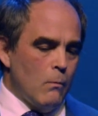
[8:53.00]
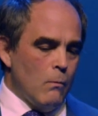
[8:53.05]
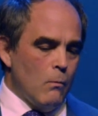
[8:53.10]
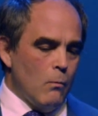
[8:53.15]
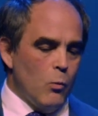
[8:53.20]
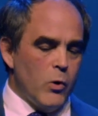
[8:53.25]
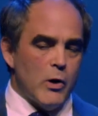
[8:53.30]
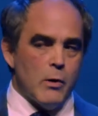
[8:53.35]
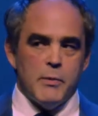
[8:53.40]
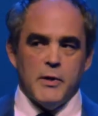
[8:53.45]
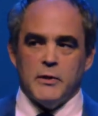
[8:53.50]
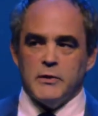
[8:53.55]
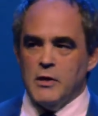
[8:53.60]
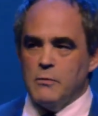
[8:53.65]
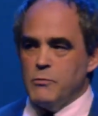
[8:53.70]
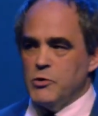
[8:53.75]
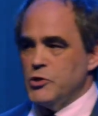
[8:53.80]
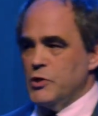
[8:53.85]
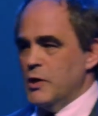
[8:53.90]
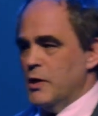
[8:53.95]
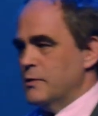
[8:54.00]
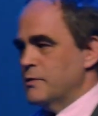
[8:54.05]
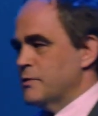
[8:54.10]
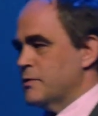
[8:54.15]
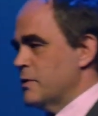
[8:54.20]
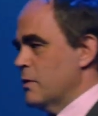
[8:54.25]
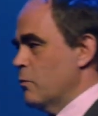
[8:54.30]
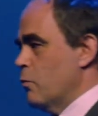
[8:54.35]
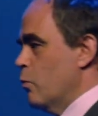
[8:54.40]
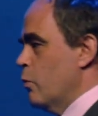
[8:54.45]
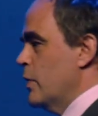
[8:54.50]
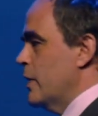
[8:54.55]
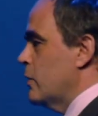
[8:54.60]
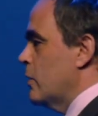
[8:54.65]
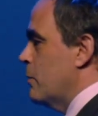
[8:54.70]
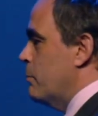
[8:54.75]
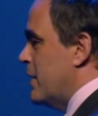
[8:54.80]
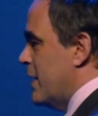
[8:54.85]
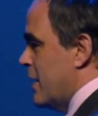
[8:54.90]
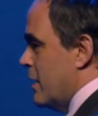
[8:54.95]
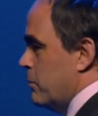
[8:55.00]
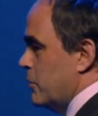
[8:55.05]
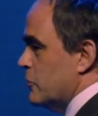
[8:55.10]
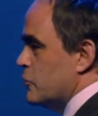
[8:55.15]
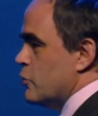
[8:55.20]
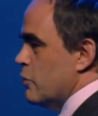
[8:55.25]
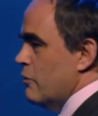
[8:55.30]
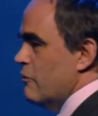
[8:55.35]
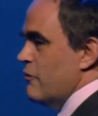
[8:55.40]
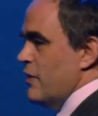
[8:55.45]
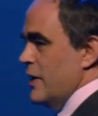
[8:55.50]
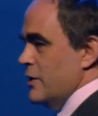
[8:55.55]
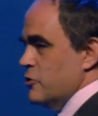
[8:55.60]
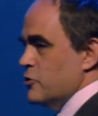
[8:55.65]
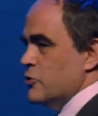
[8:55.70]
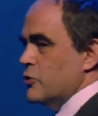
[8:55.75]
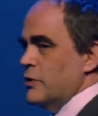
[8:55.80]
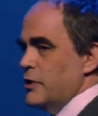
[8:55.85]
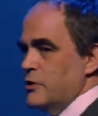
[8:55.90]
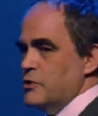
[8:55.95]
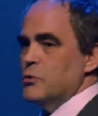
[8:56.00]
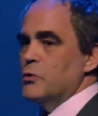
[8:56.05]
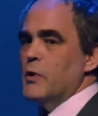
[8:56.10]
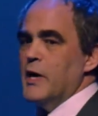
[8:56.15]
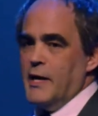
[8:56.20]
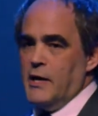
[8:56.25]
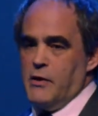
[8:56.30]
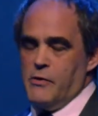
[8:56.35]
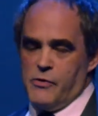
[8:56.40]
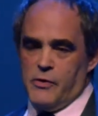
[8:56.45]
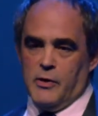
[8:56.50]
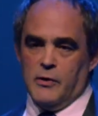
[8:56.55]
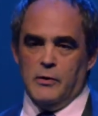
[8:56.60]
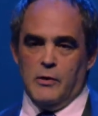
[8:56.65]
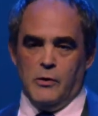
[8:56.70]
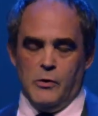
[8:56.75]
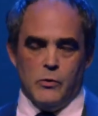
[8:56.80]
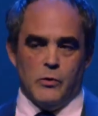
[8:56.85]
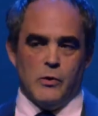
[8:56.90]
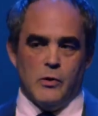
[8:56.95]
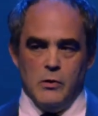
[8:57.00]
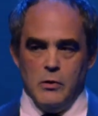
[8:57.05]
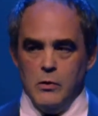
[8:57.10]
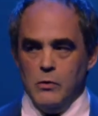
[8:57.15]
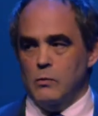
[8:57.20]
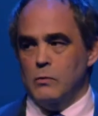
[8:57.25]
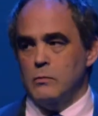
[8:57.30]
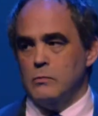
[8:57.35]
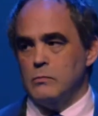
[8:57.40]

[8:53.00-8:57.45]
We're building machines that will be able to eventually do anything that you can do.